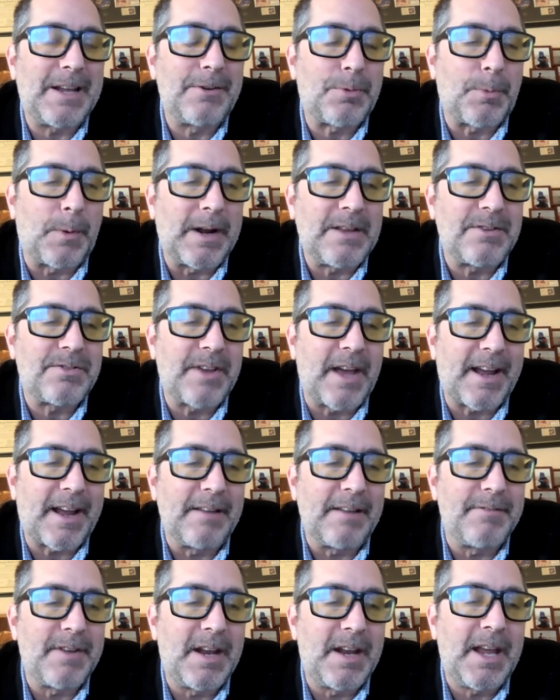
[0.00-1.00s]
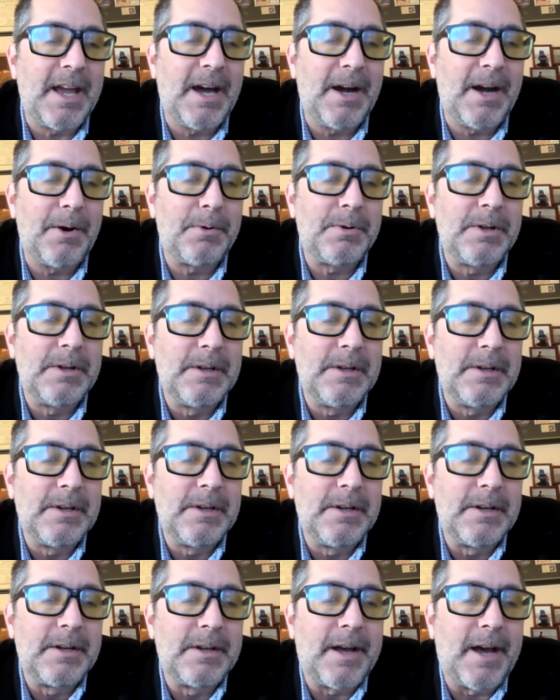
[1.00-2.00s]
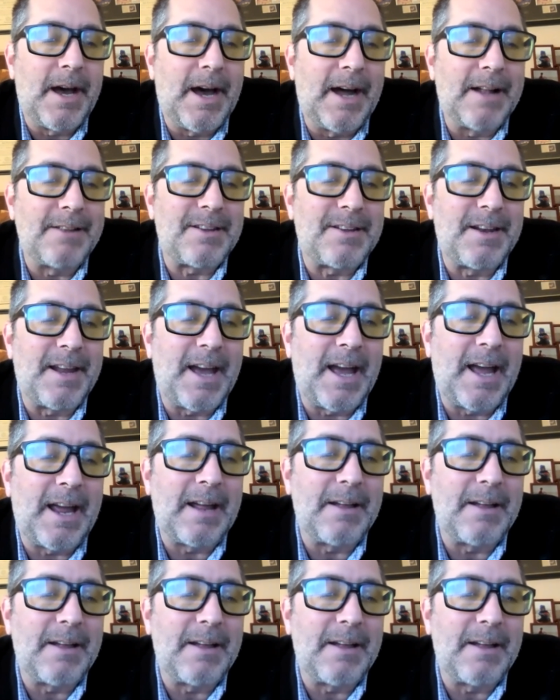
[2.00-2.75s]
20-second video today.